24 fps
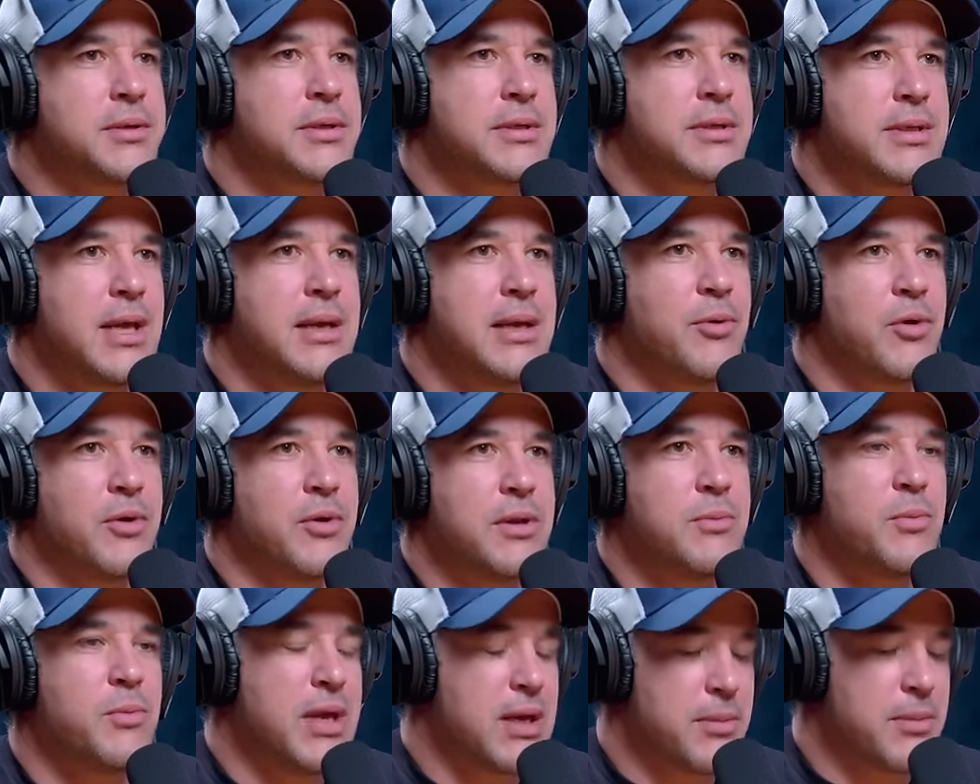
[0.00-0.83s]
this table.
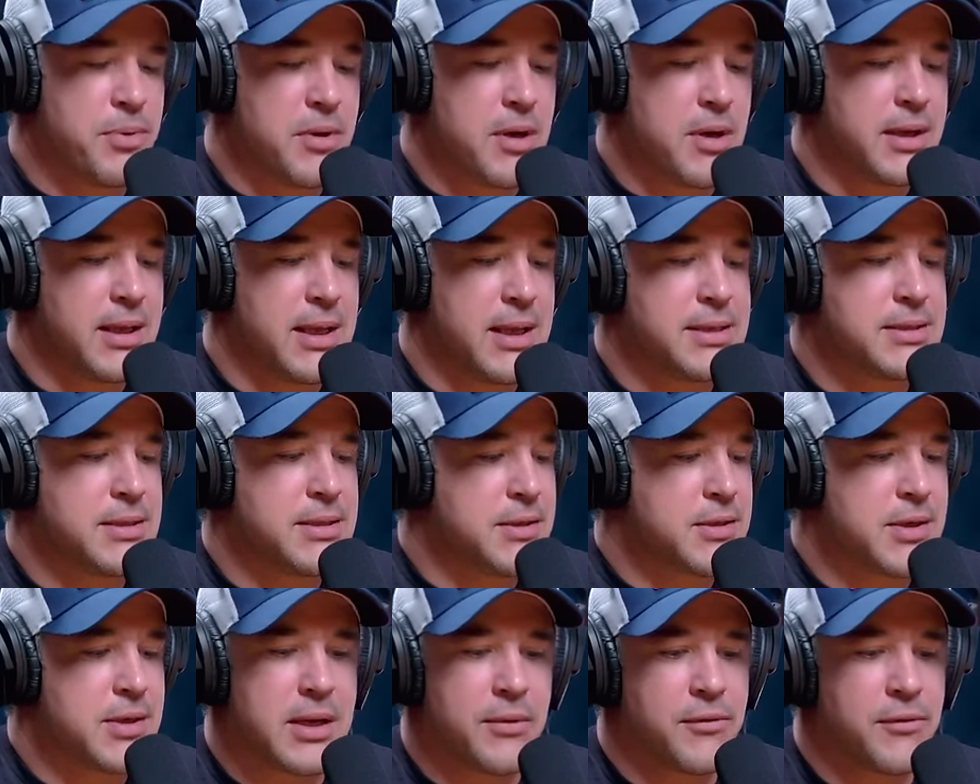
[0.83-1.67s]
We had a podcast
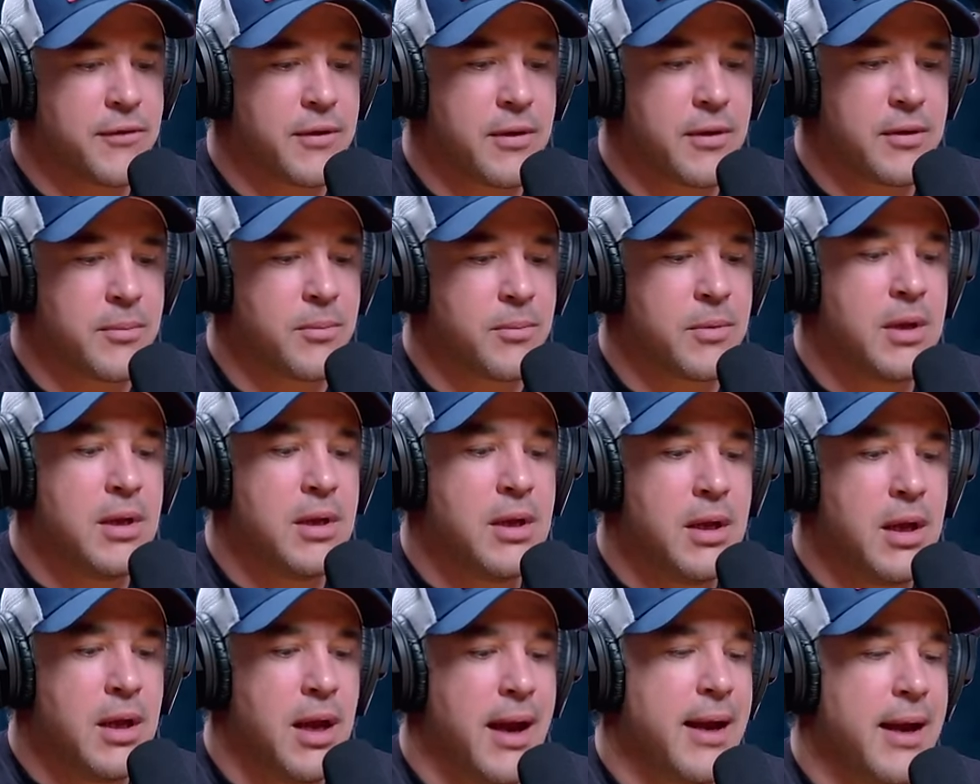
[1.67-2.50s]
yesterday. I was telling him
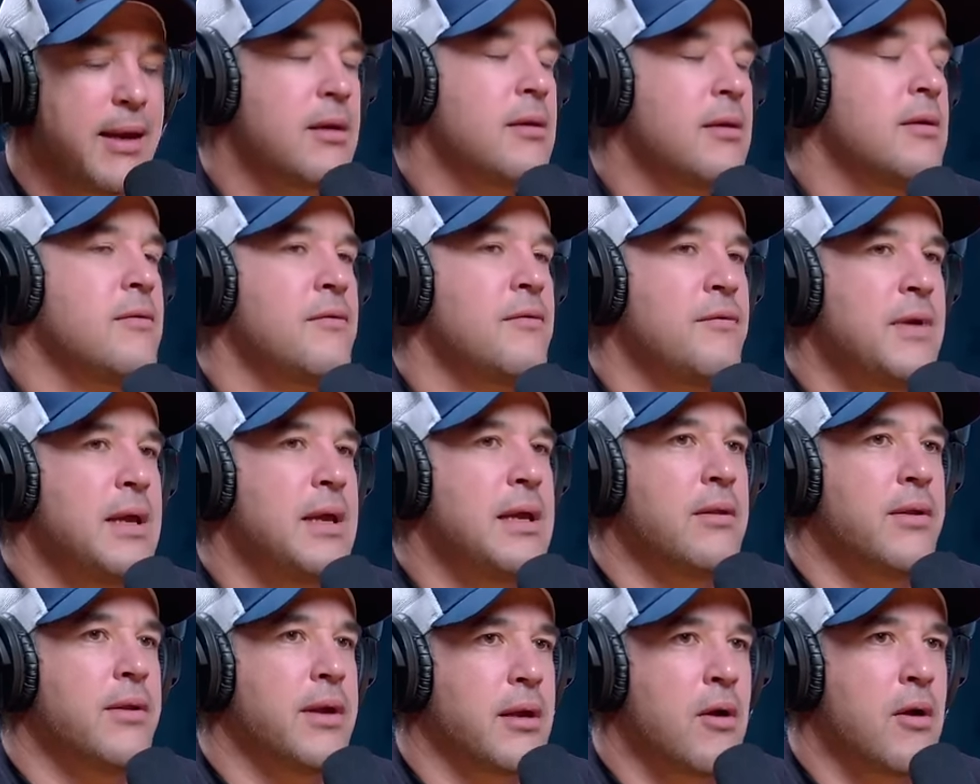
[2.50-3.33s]
I could
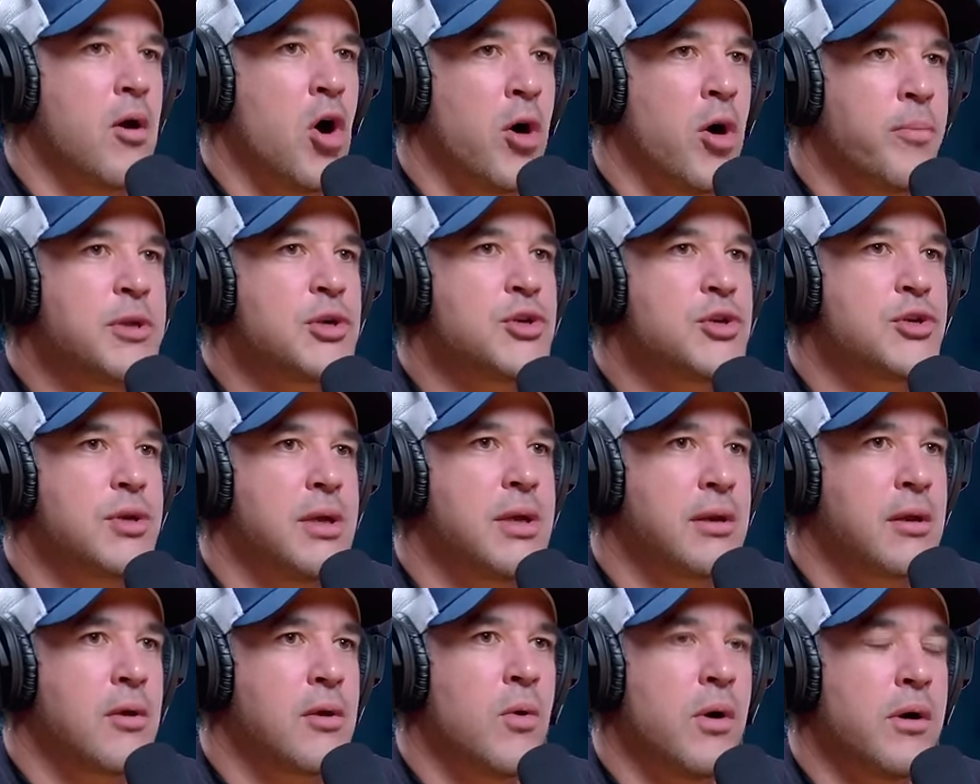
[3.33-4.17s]
invade, Amish
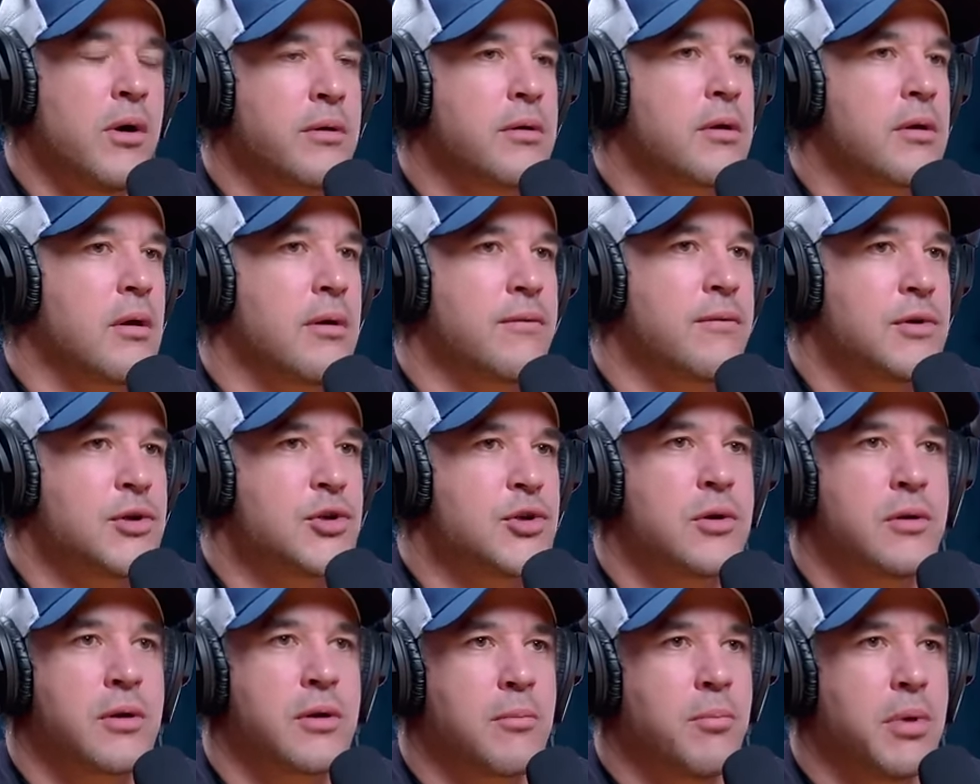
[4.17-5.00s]
and go undercover
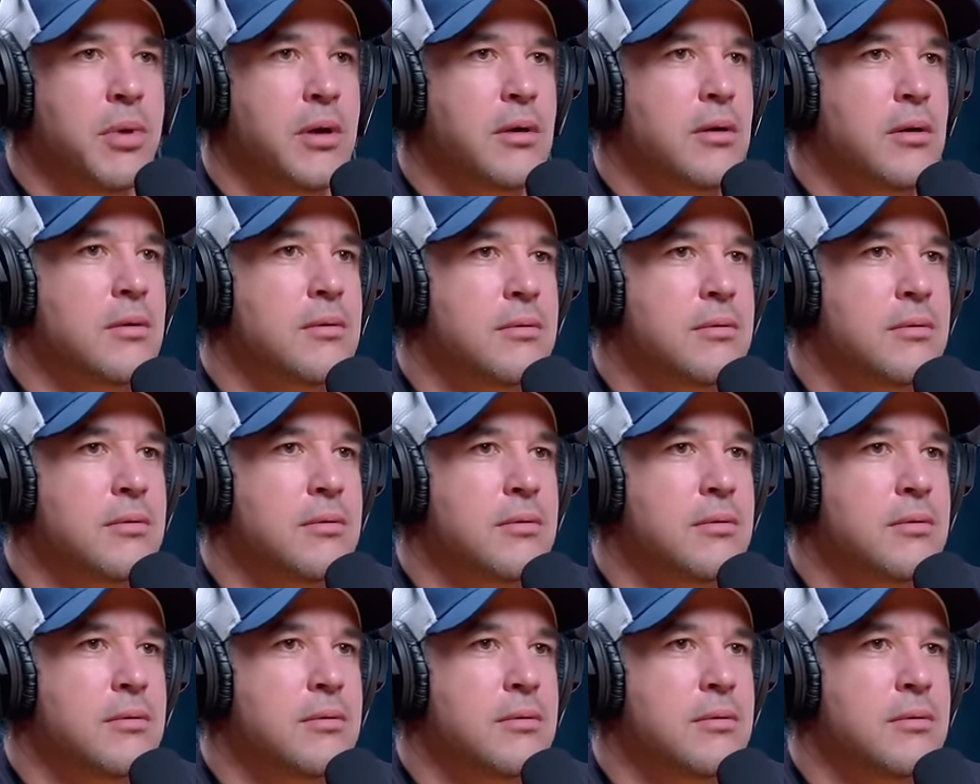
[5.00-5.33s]
churning butter.